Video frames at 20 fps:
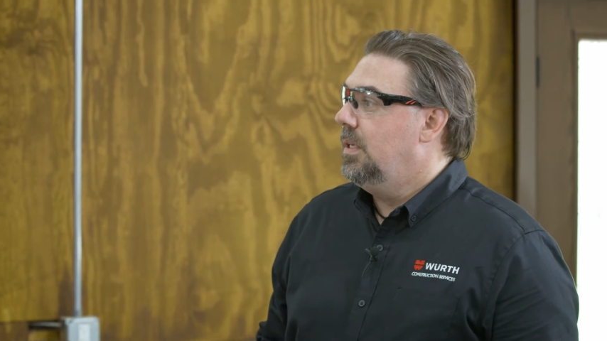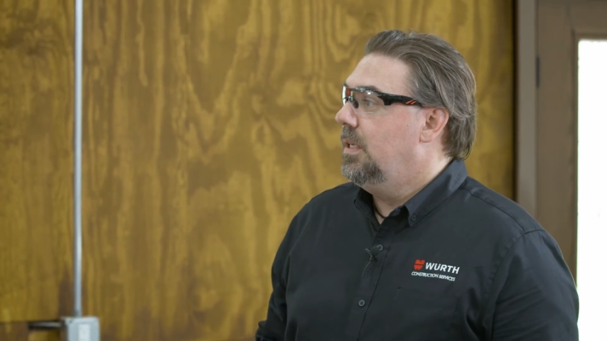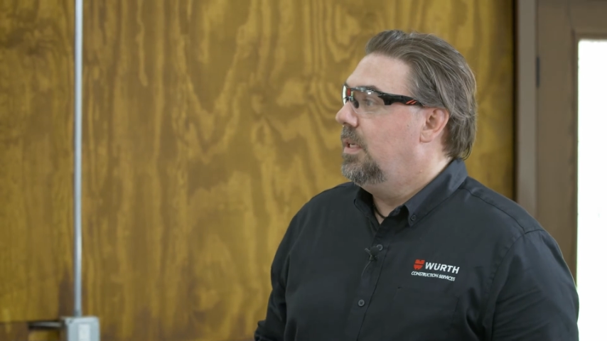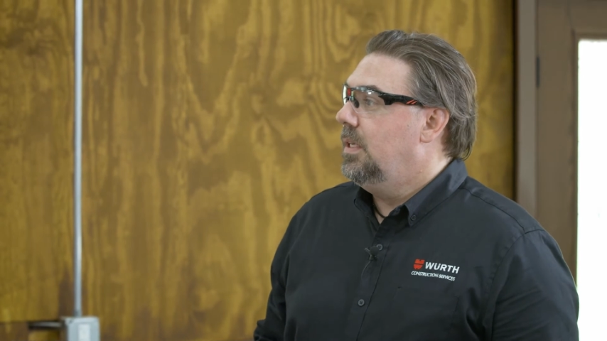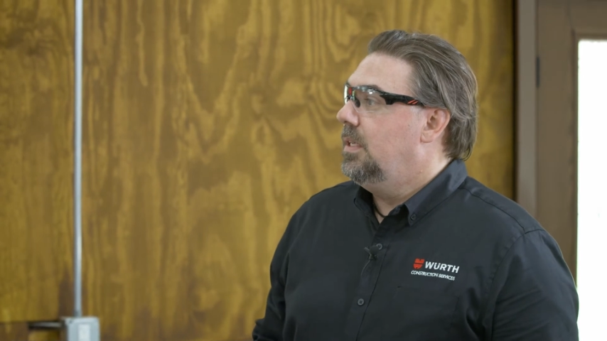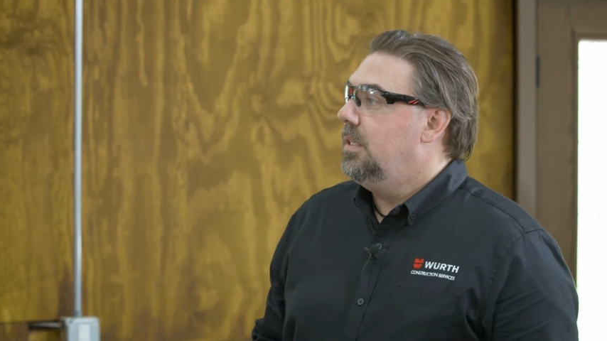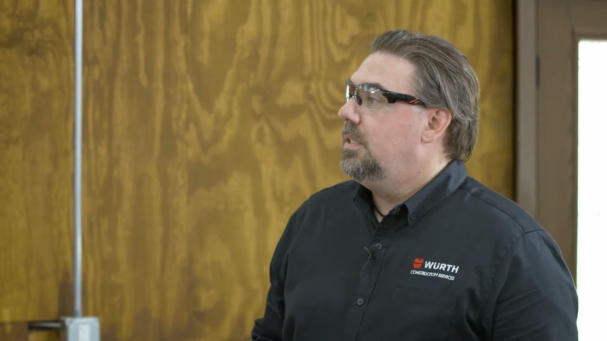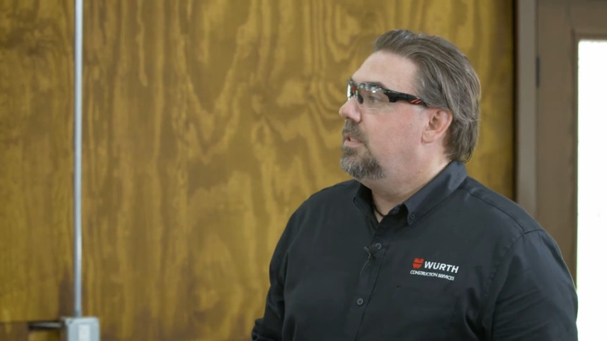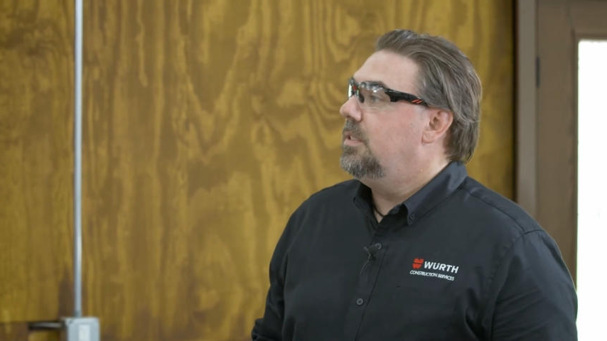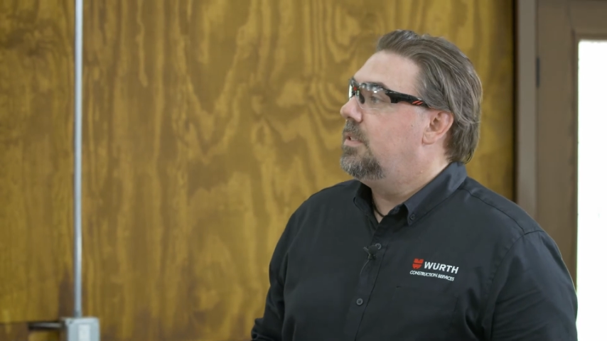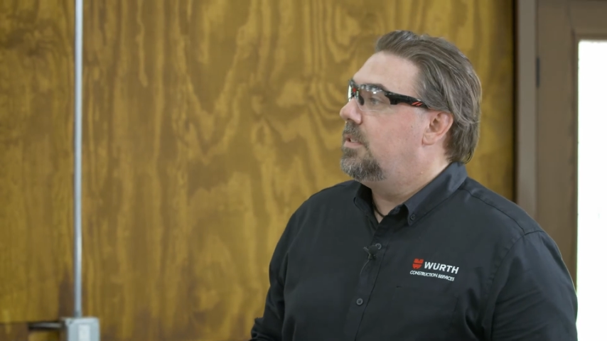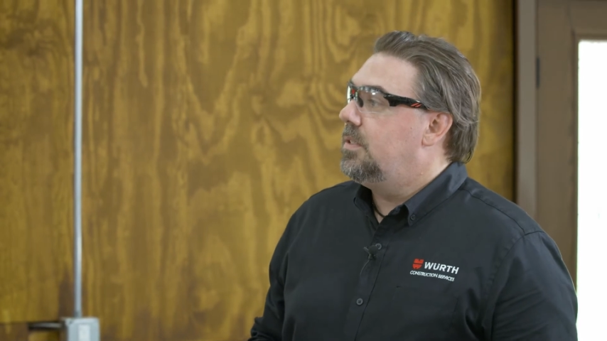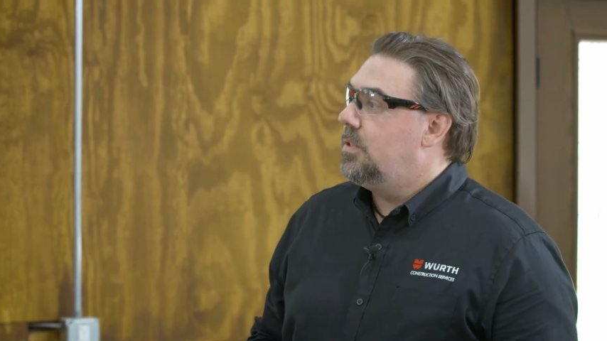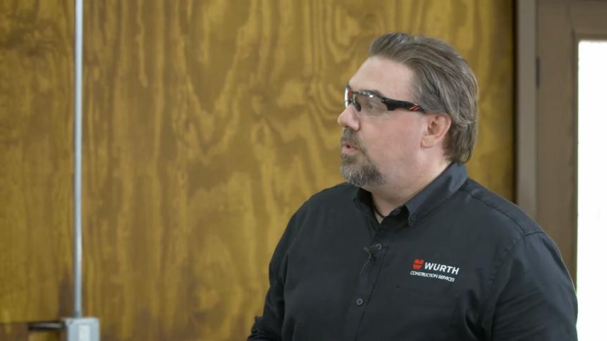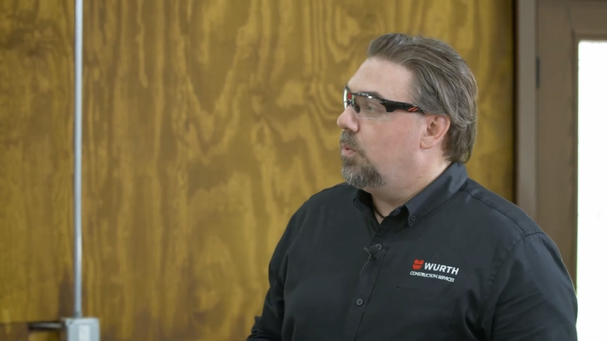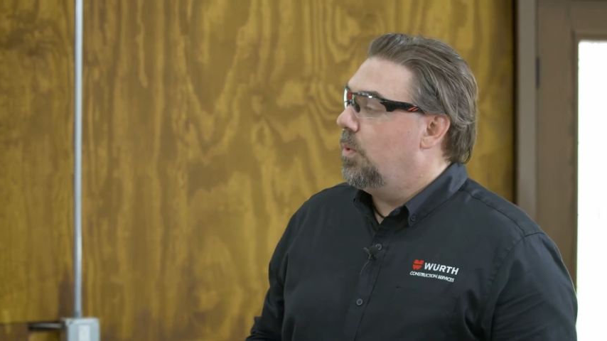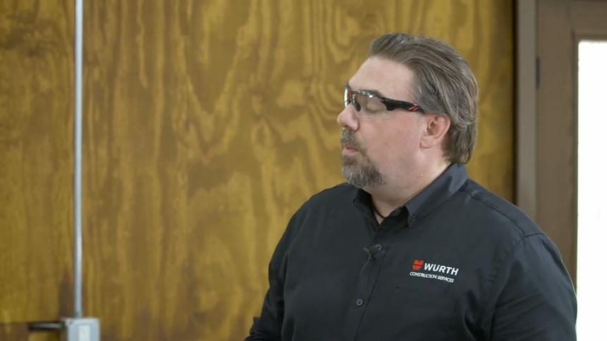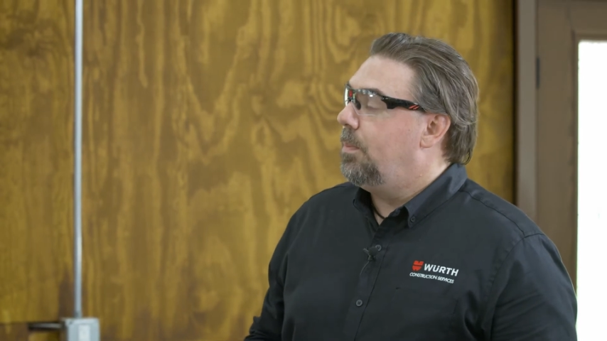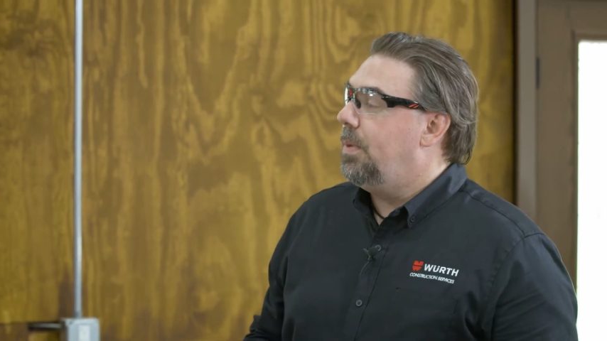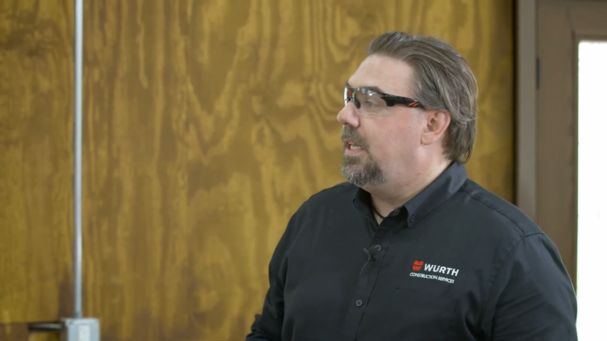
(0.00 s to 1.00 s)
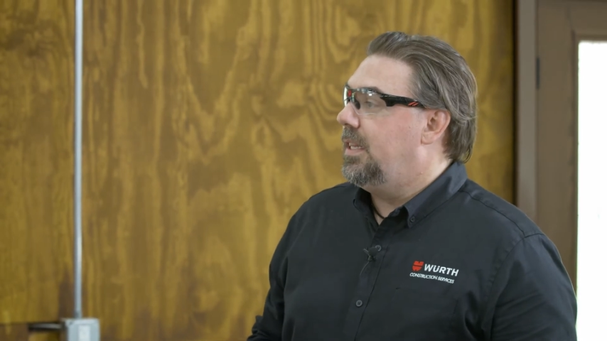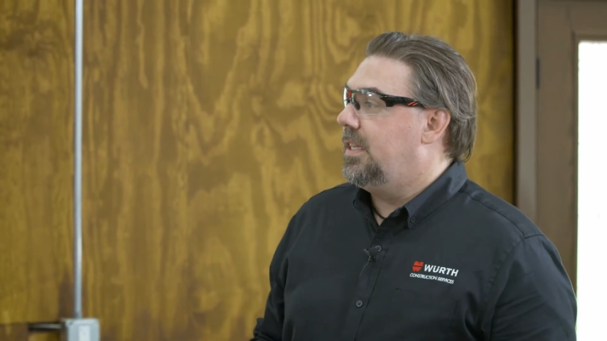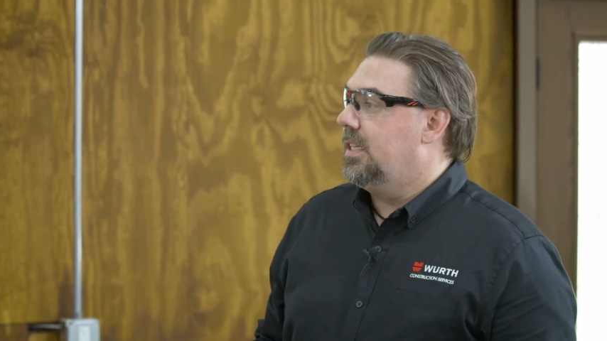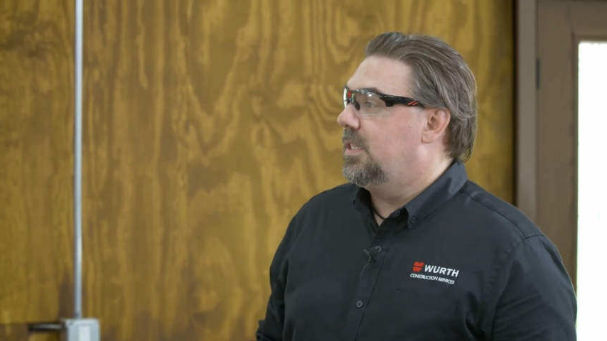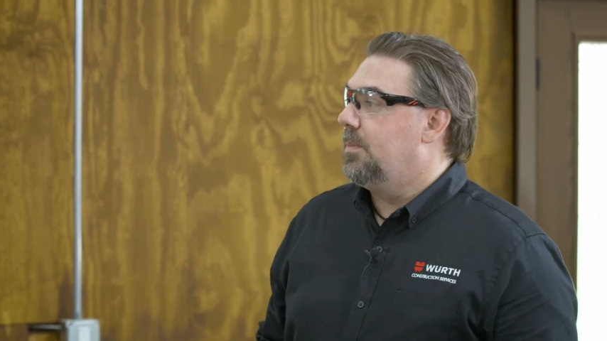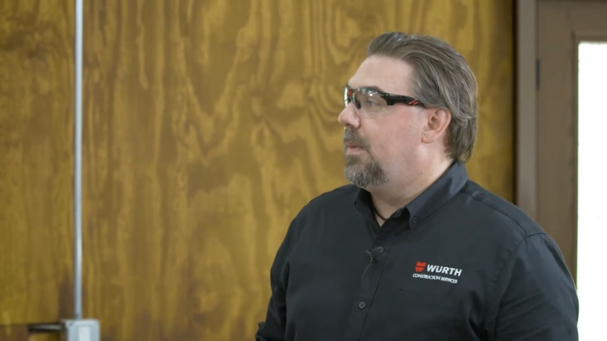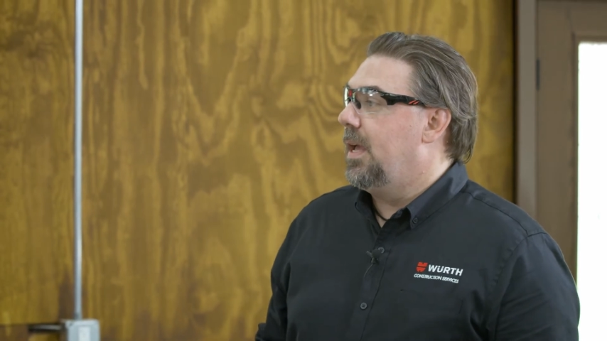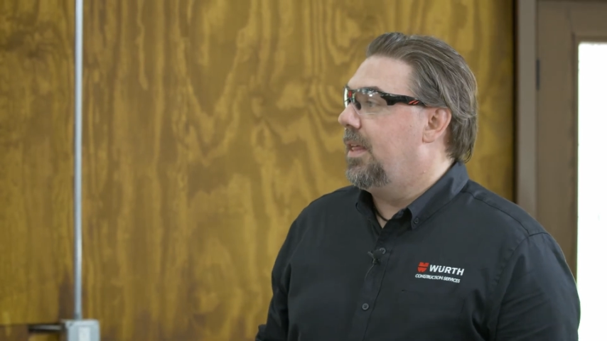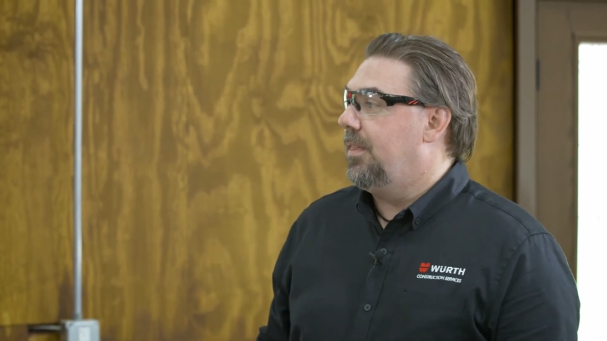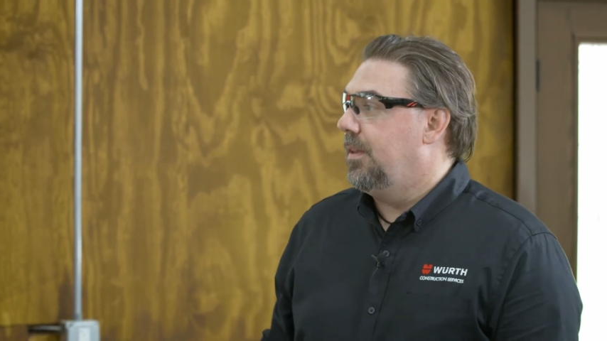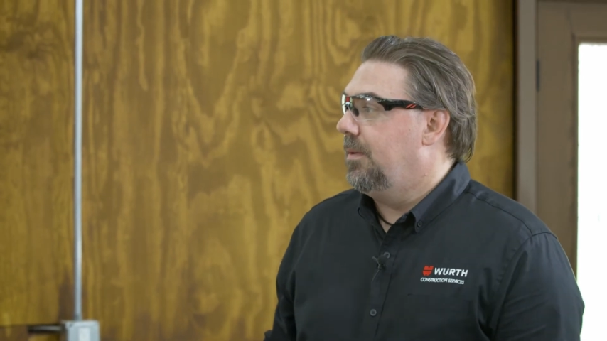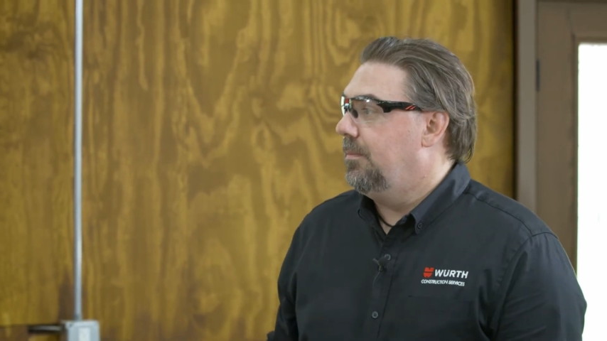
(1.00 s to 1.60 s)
okay. to repeat so, this method.